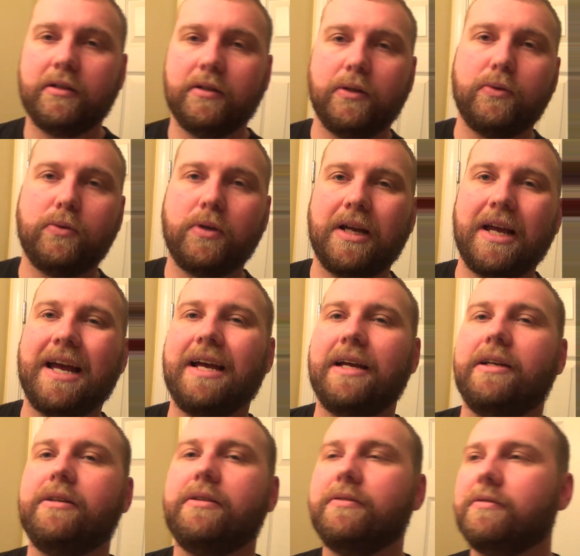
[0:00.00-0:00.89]
alone
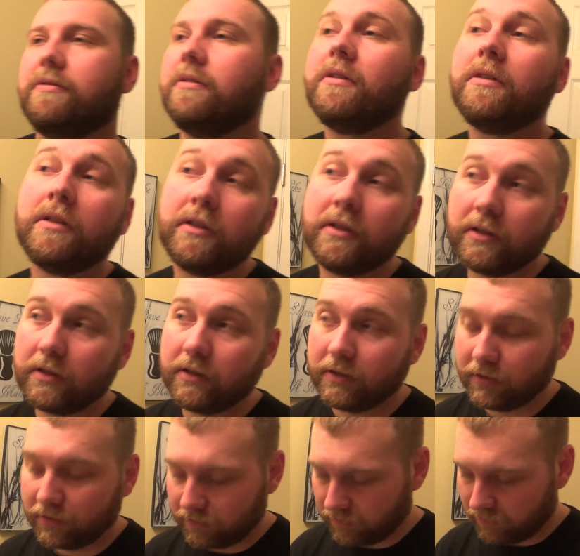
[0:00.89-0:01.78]
kind of
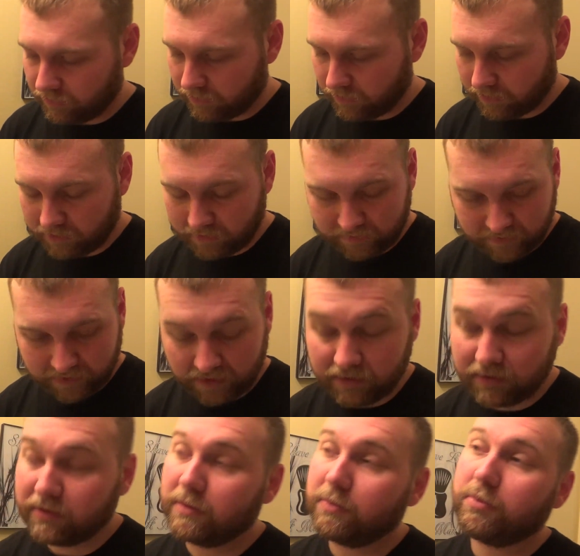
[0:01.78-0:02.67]

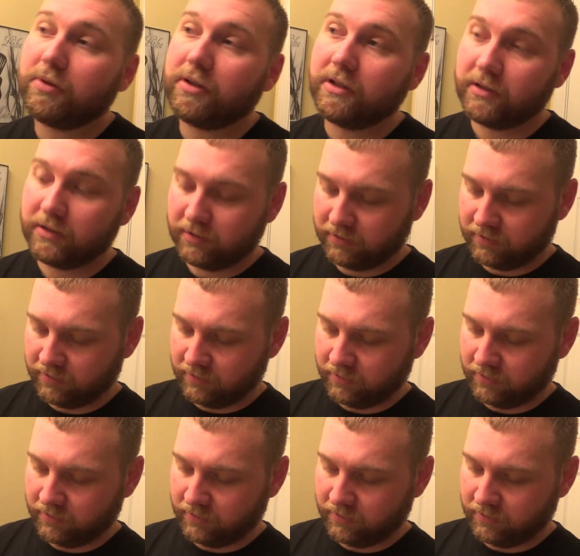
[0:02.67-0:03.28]
justifies the price.